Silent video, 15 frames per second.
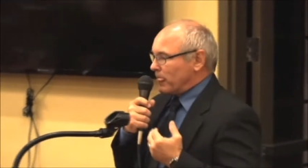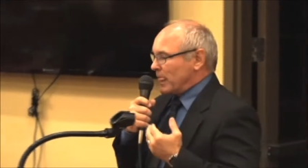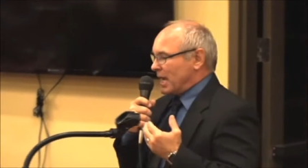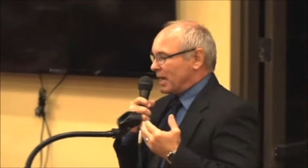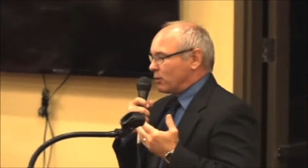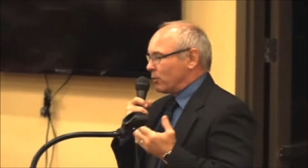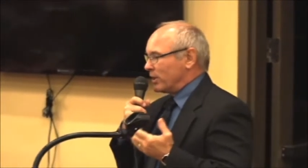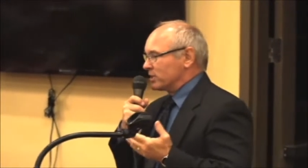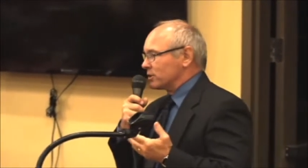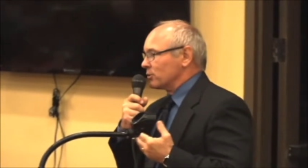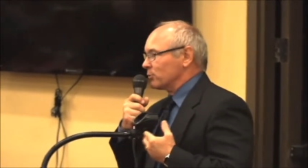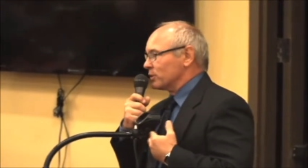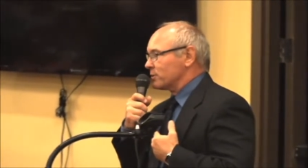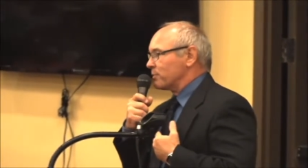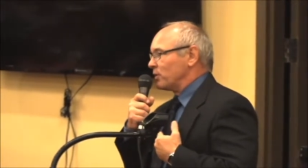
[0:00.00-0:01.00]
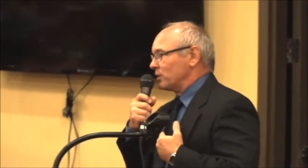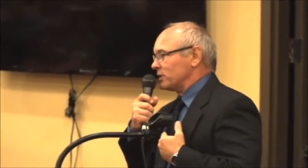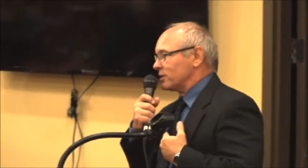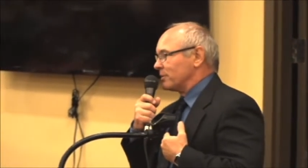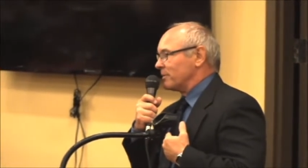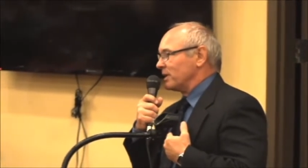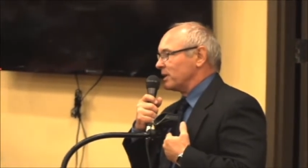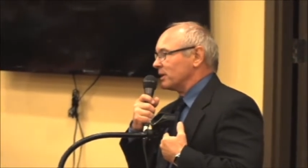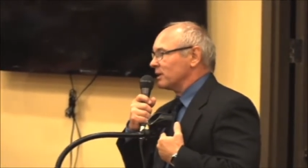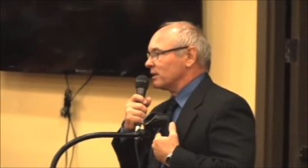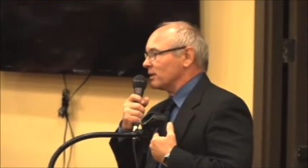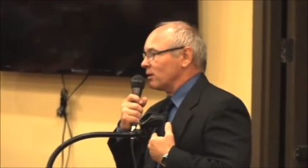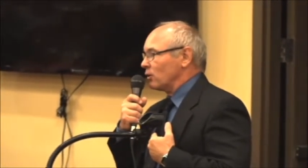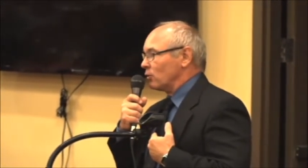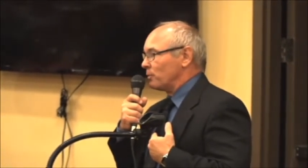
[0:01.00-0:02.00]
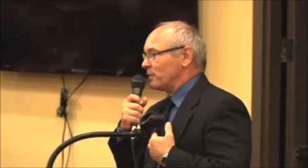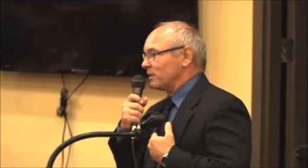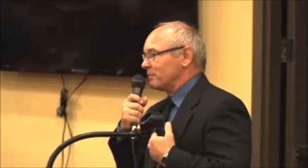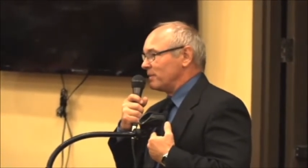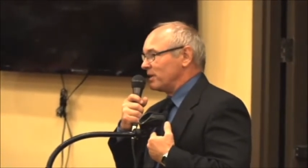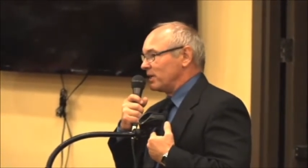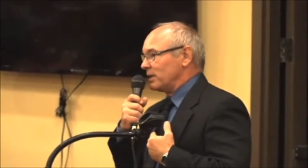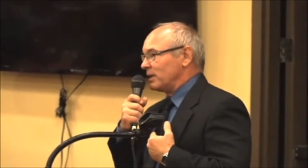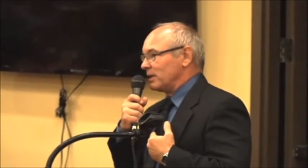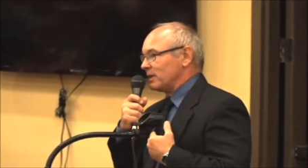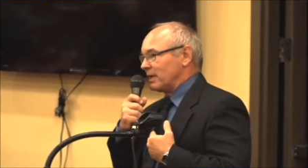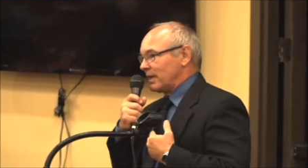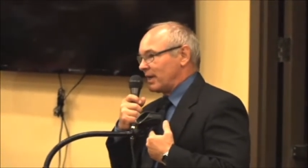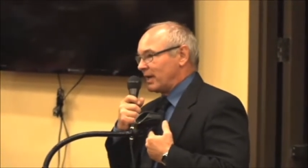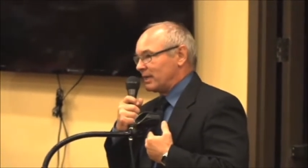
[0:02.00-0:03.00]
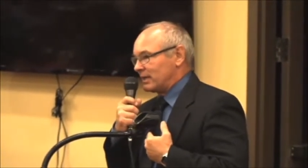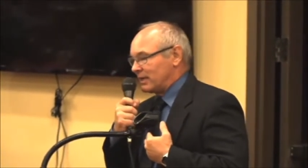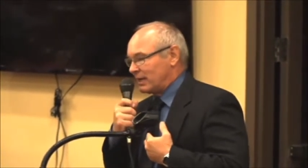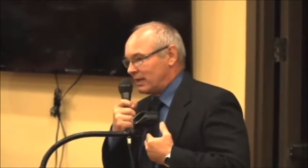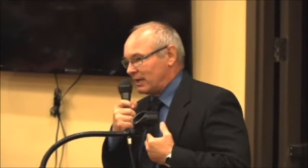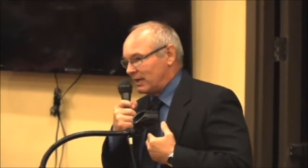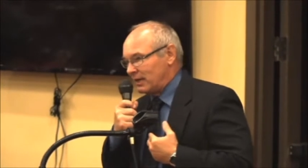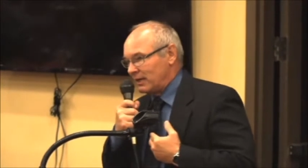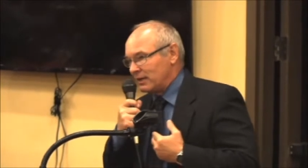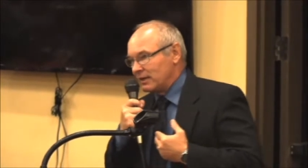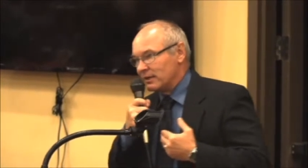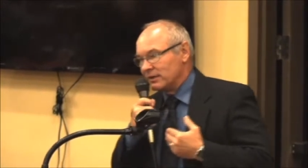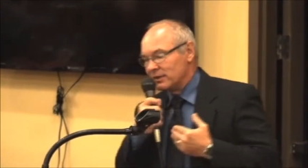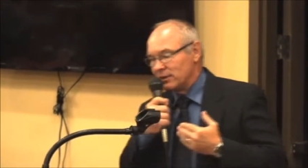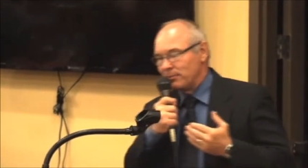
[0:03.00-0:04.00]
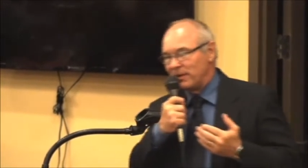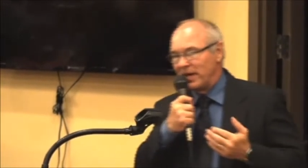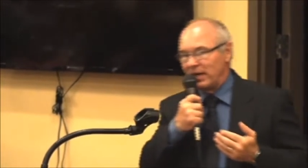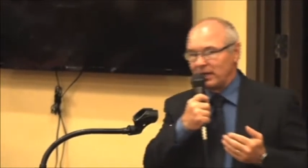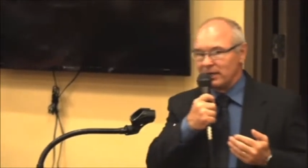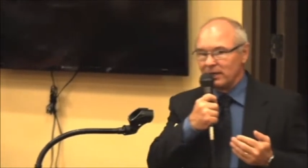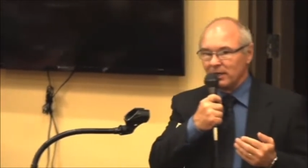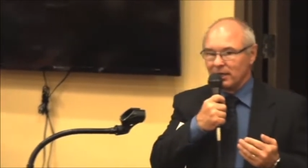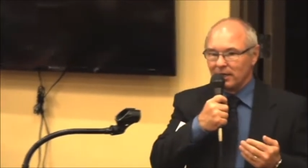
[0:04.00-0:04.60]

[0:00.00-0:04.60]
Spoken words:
That question was put to me in an open meeting at a debate.